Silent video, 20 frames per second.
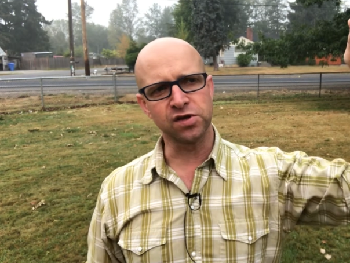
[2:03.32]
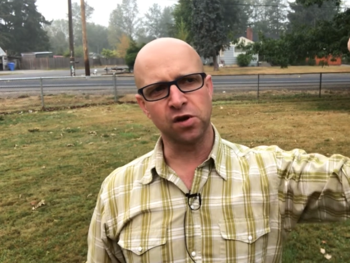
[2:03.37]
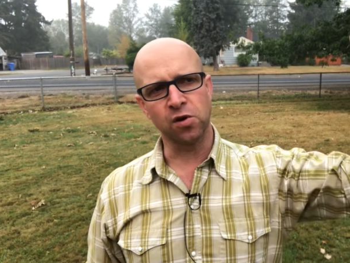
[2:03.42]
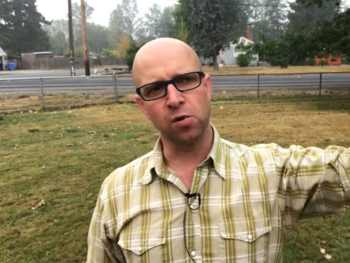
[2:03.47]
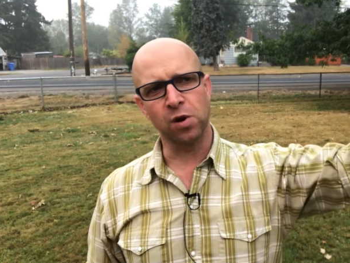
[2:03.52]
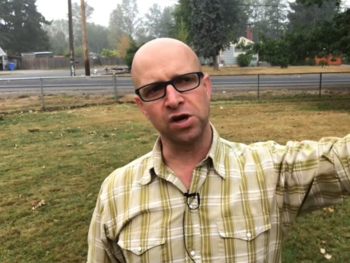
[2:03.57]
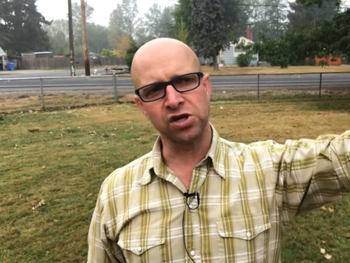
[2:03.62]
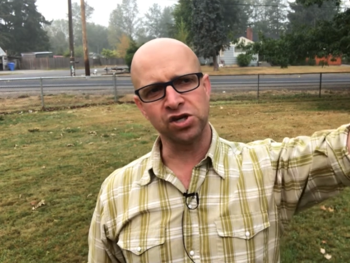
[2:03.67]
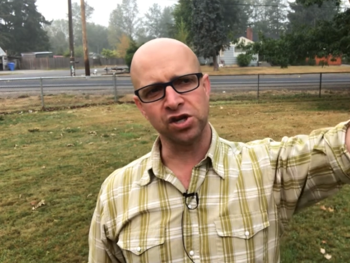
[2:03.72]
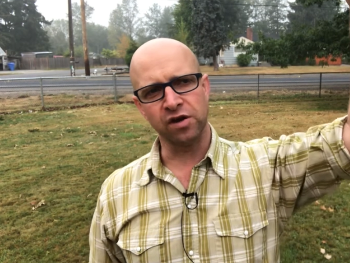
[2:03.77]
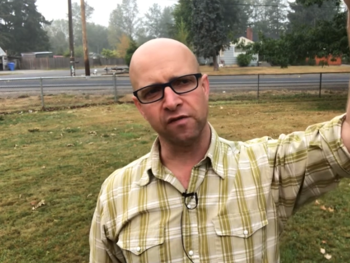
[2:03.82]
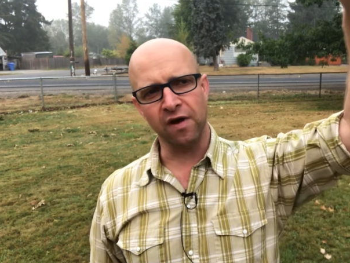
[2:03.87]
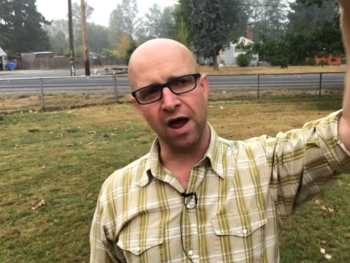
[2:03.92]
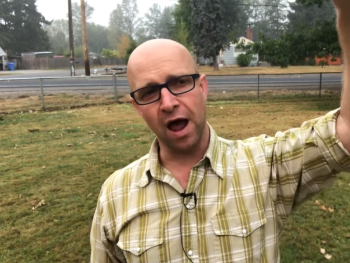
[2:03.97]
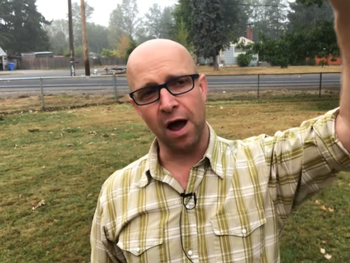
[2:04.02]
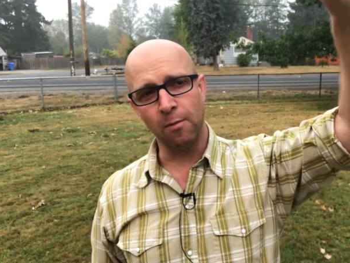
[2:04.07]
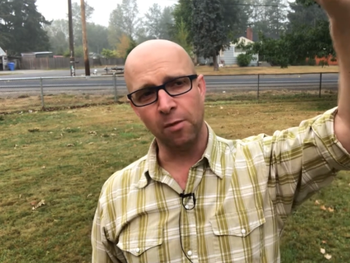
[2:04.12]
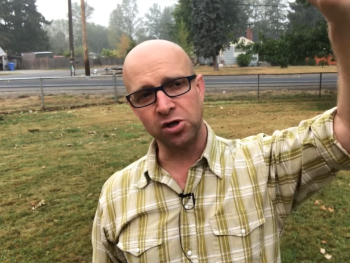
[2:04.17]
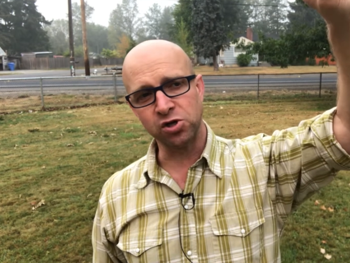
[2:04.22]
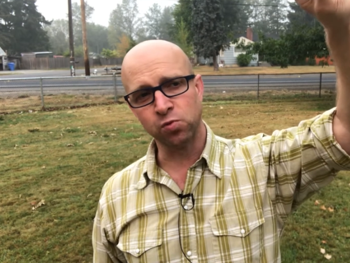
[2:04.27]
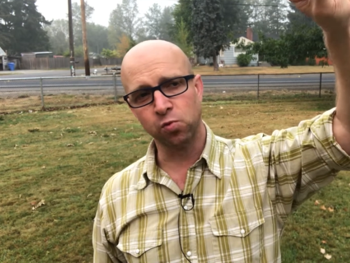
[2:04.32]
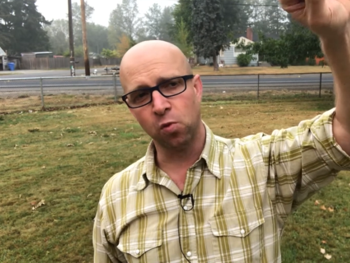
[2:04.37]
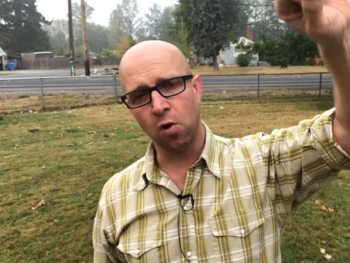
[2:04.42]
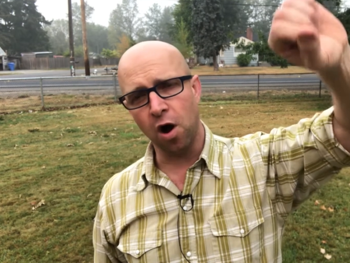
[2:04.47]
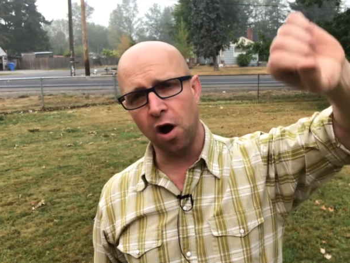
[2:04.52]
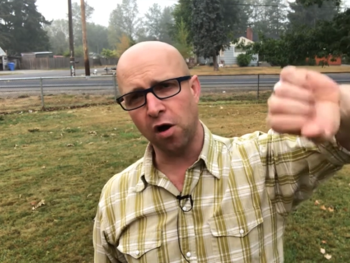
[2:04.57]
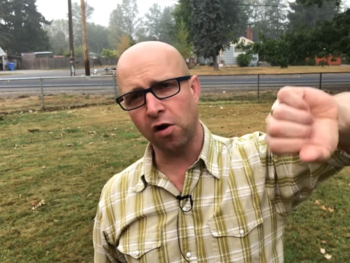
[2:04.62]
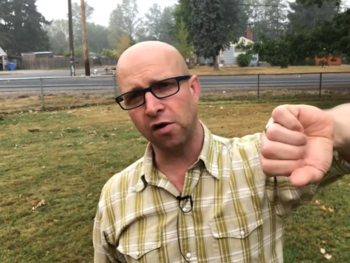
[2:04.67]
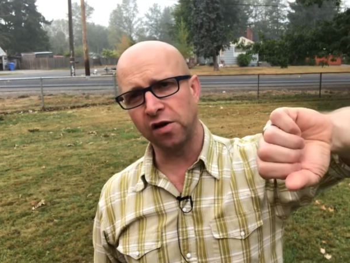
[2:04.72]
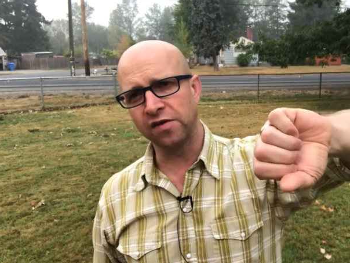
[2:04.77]
question of how much
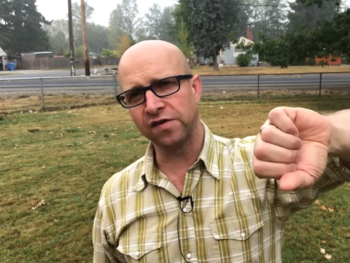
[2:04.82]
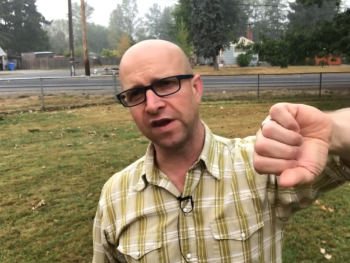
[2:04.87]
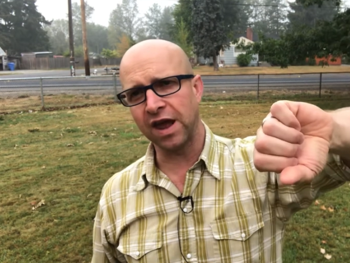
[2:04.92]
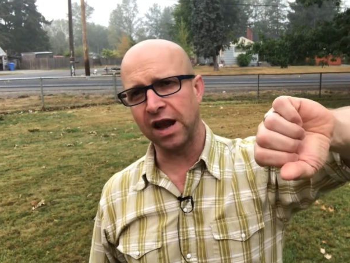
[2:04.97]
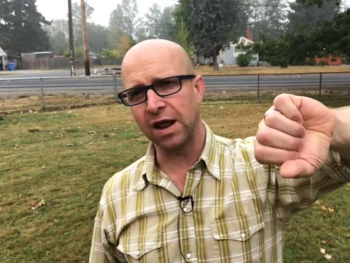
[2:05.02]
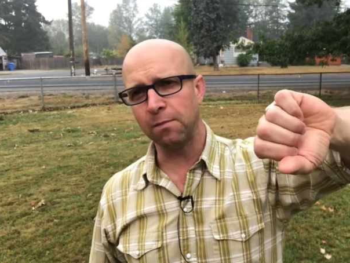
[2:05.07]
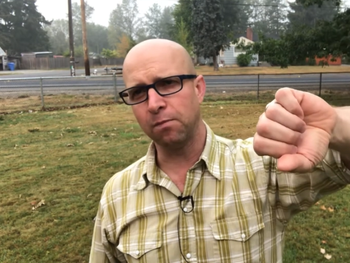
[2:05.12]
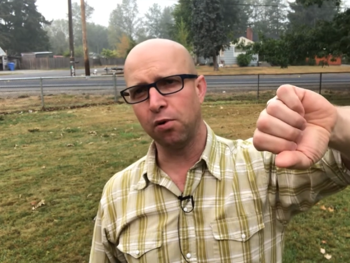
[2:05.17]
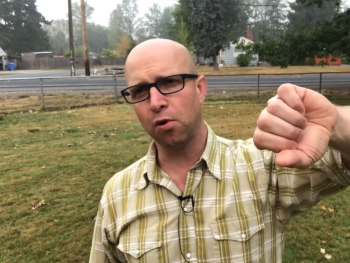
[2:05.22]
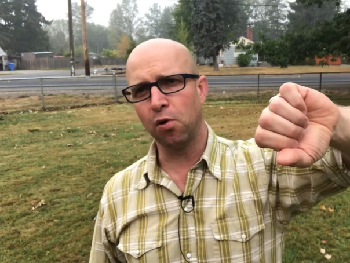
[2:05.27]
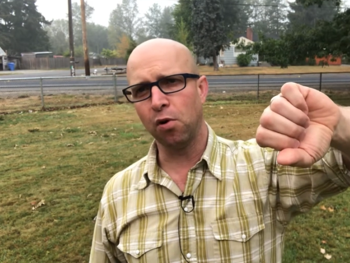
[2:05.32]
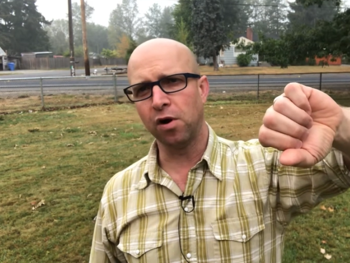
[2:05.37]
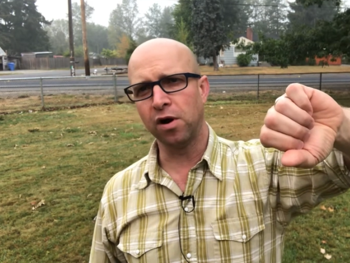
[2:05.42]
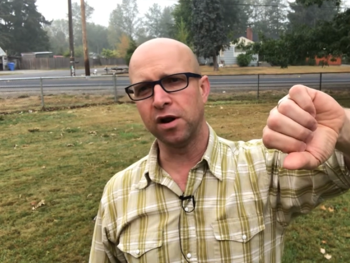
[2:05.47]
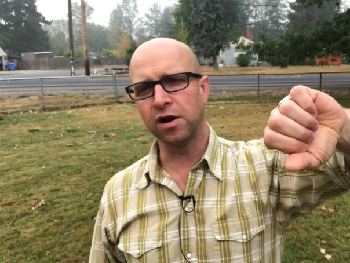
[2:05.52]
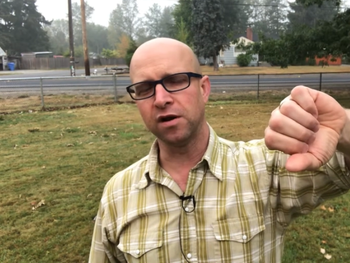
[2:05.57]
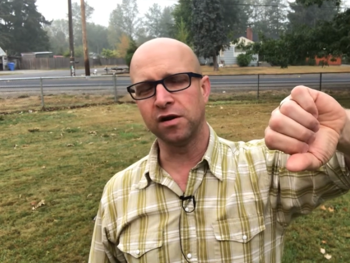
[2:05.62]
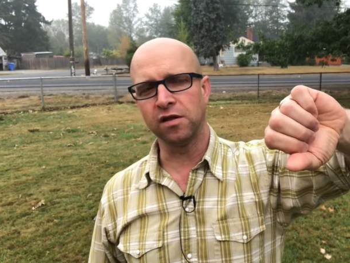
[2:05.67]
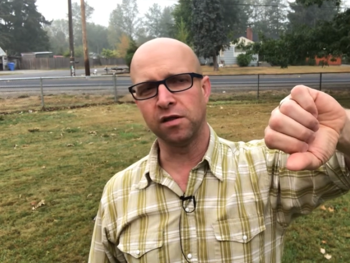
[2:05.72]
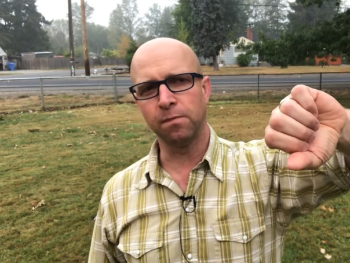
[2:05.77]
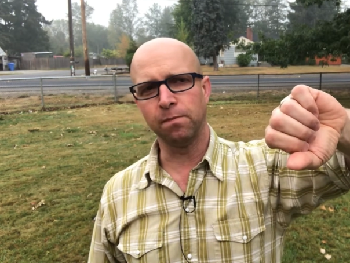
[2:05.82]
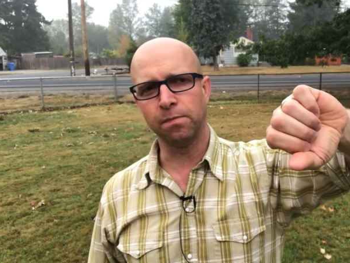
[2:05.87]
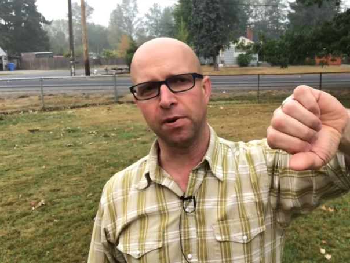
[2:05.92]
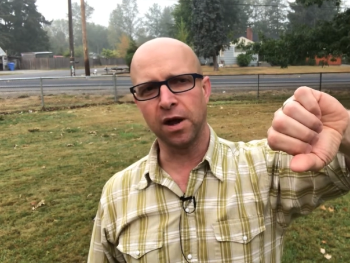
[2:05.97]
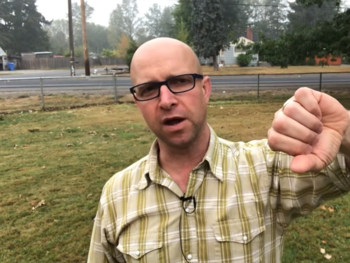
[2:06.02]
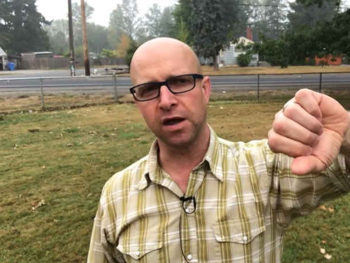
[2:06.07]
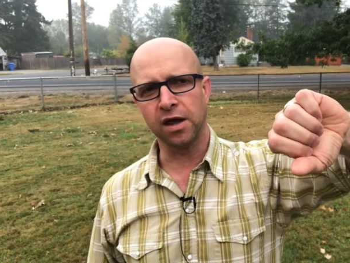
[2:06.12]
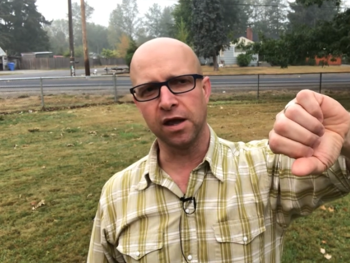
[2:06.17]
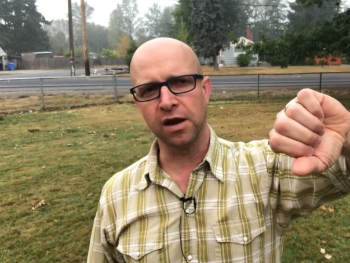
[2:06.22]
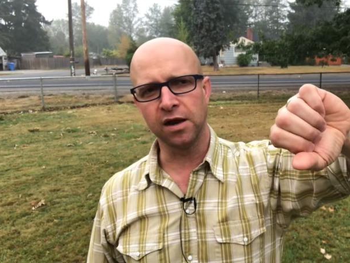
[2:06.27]
water is getting poured into the
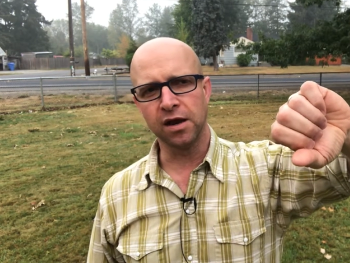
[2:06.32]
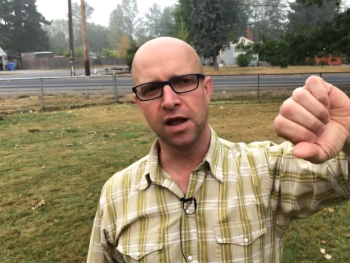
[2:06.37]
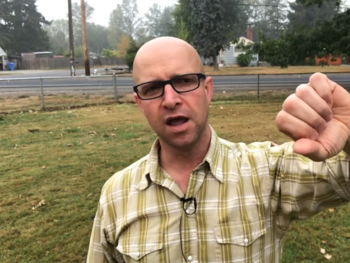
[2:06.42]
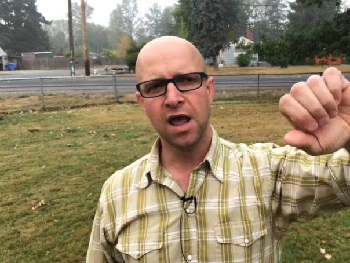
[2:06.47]
bucket,